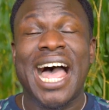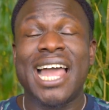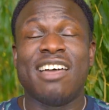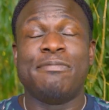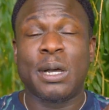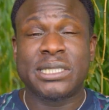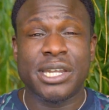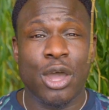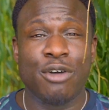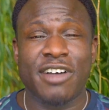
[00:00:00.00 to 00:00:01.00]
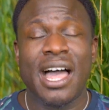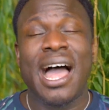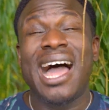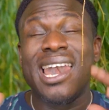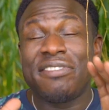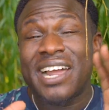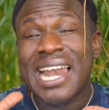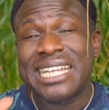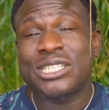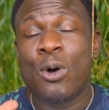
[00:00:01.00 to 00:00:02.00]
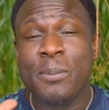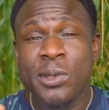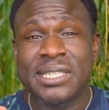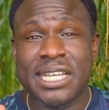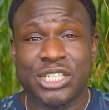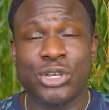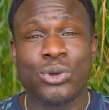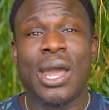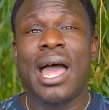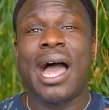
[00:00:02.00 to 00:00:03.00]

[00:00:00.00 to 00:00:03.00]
I love bossa nova. I love classical music too.